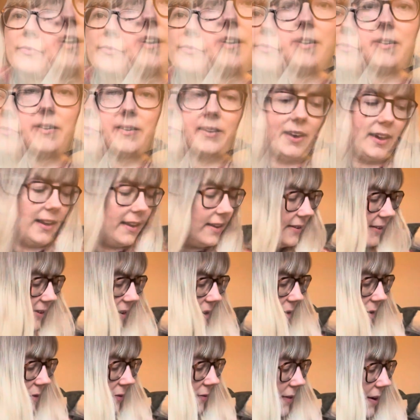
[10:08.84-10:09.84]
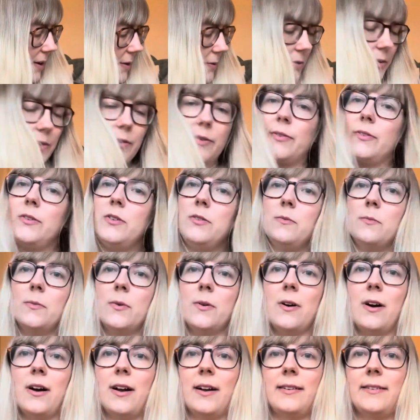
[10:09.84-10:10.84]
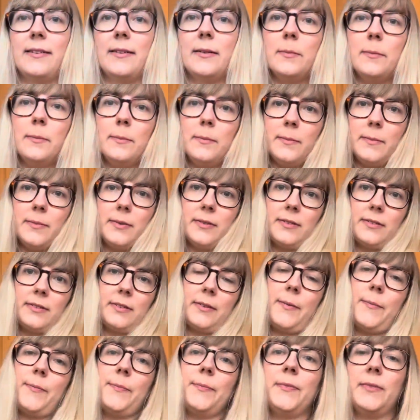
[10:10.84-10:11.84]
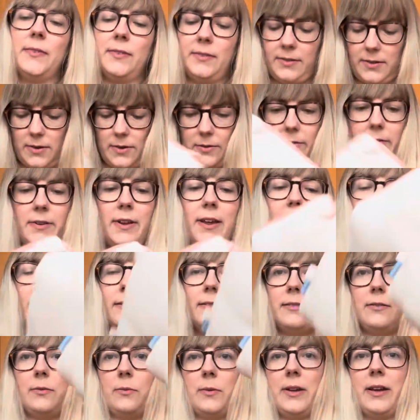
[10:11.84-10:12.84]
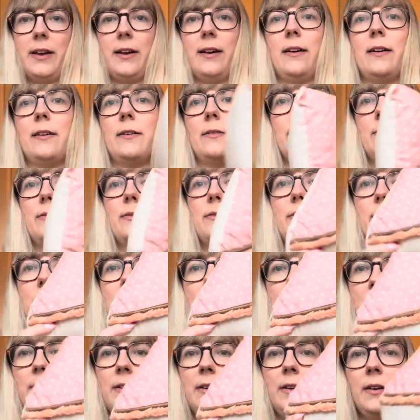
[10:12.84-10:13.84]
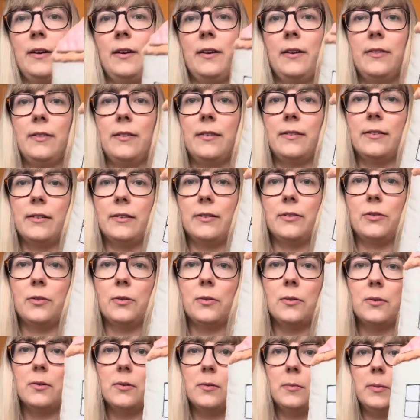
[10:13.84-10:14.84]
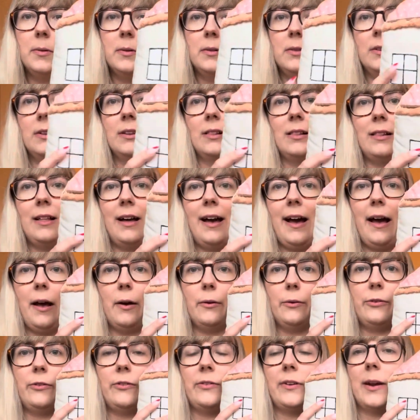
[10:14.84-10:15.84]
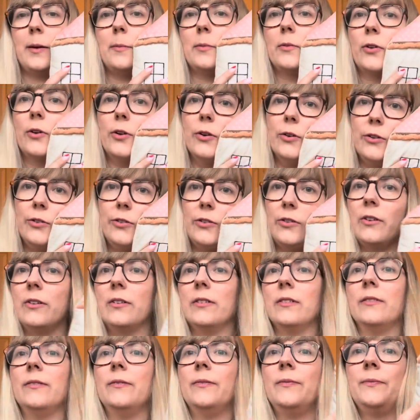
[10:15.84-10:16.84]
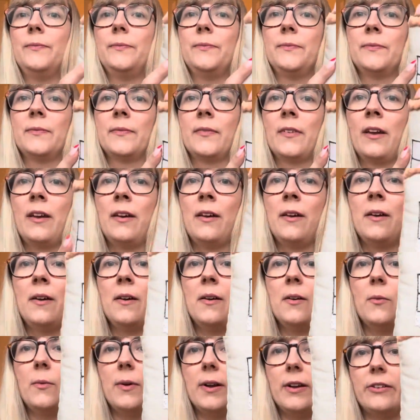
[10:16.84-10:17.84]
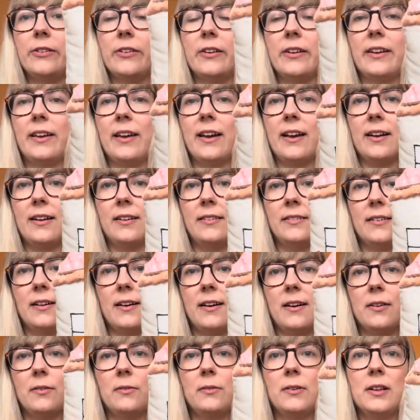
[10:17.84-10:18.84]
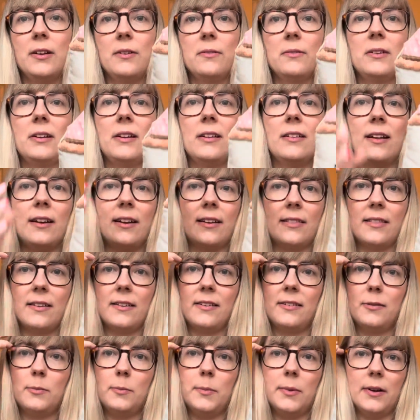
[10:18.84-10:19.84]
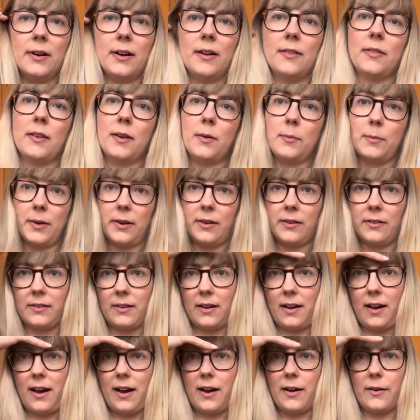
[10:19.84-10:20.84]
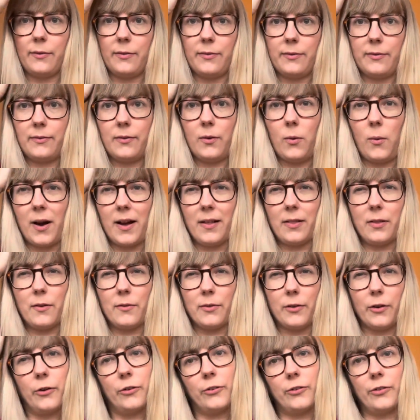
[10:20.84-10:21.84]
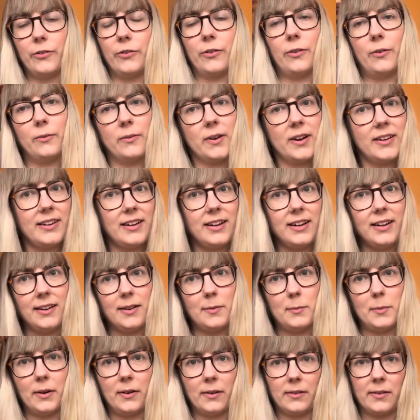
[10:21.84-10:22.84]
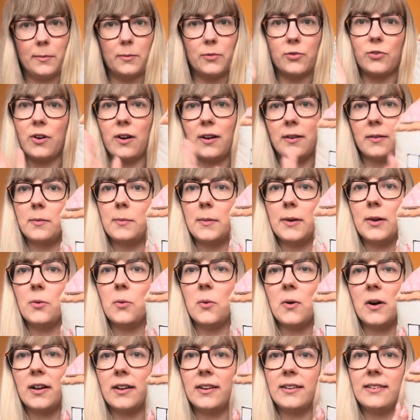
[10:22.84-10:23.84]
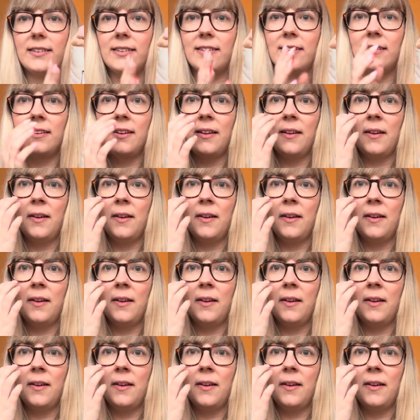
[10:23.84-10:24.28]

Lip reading: Okay, so I found a few more items. So next we have this adorable little house-shaped cushion, which again, I really, really like this, but I think because I have quite a lot of cushions already and because I'm trying to be quite